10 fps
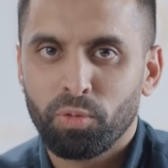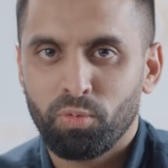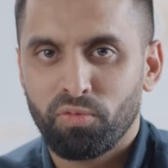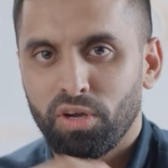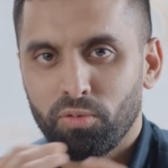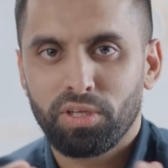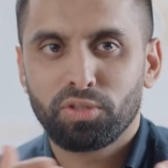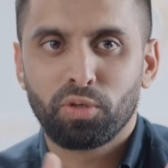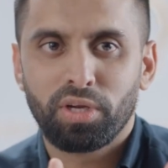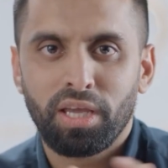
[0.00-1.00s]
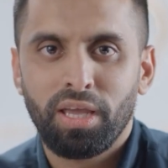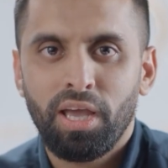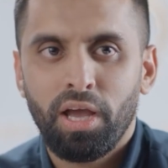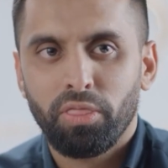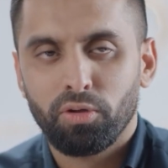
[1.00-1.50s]
We've got with us today
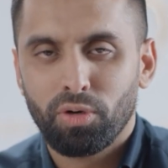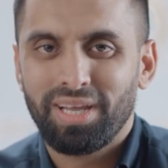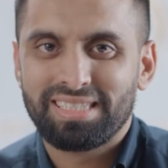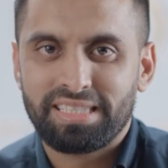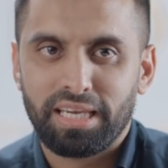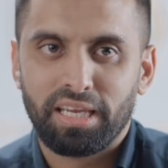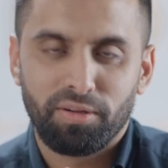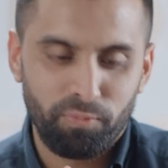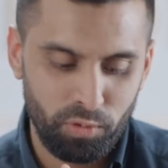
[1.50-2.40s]
the Rolex DayDate.